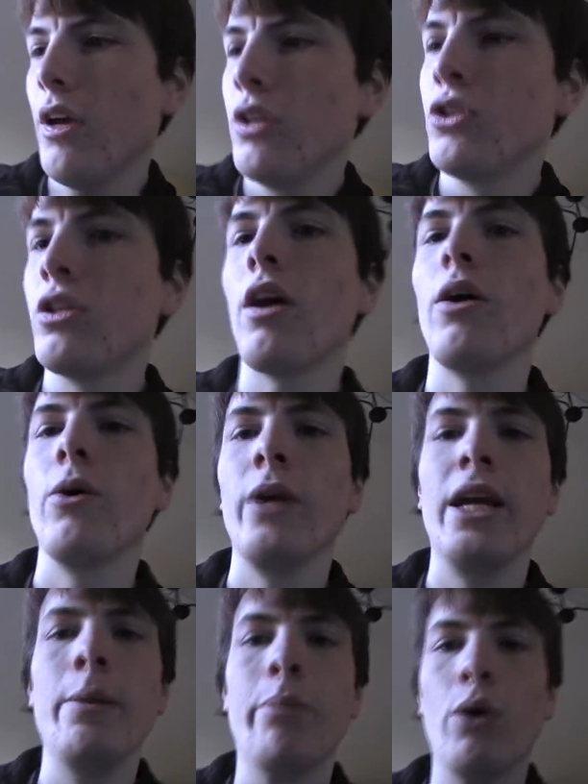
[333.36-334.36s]
So
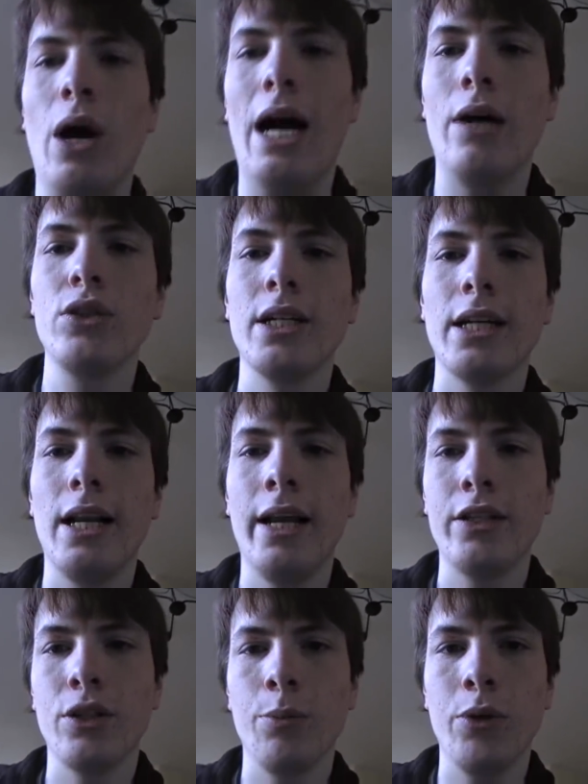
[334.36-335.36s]
he bought out
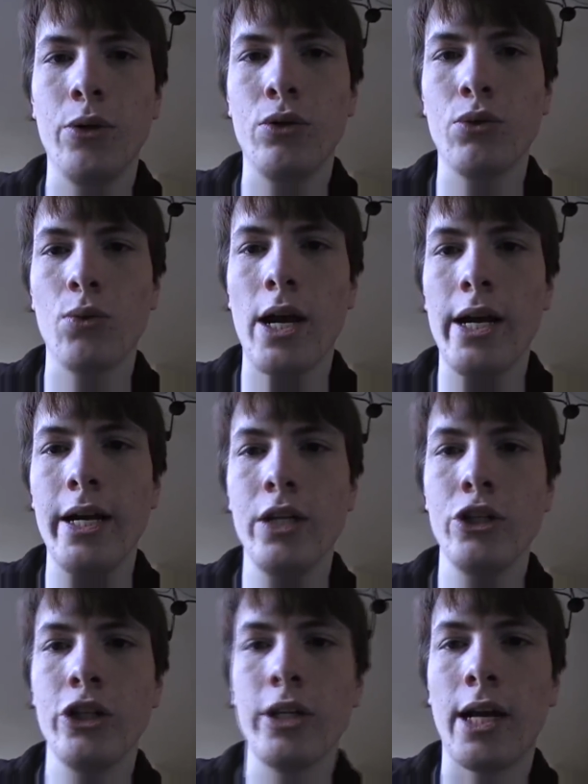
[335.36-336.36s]
Sinclair's computer
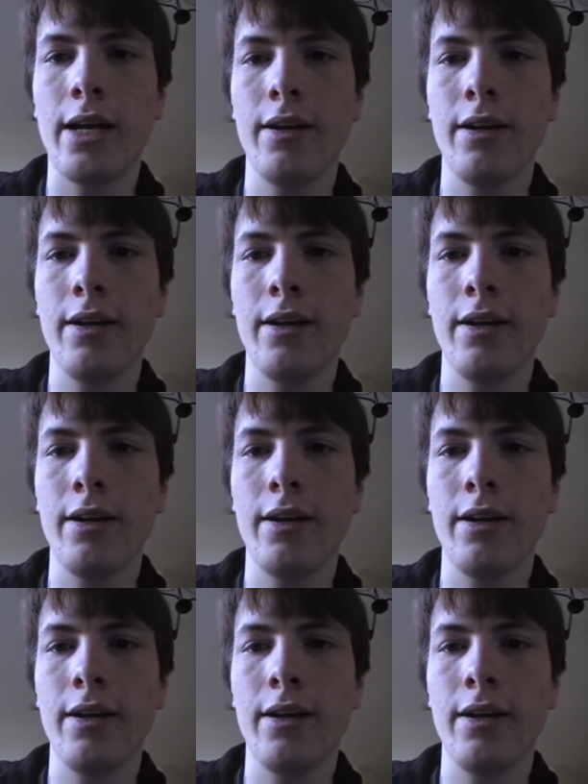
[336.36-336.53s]
range,